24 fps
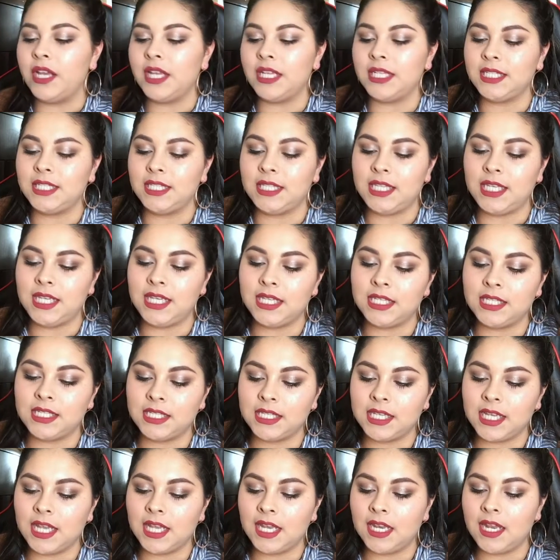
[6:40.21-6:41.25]
is the
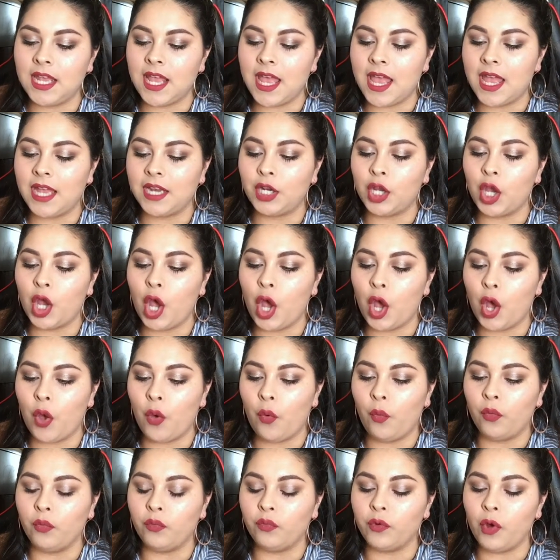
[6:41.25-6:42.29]

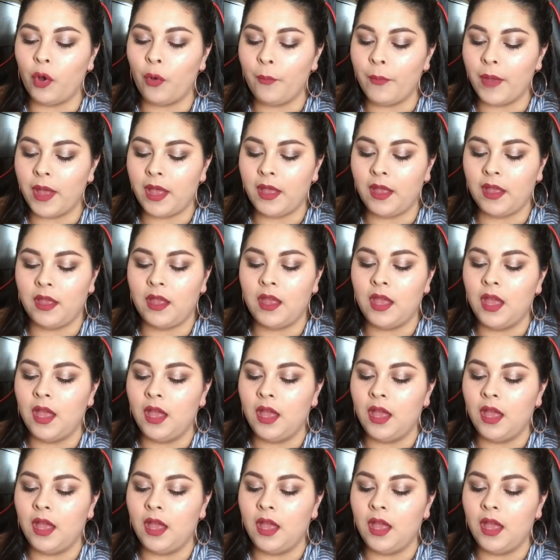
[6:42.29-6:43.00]
Skin&Co Roma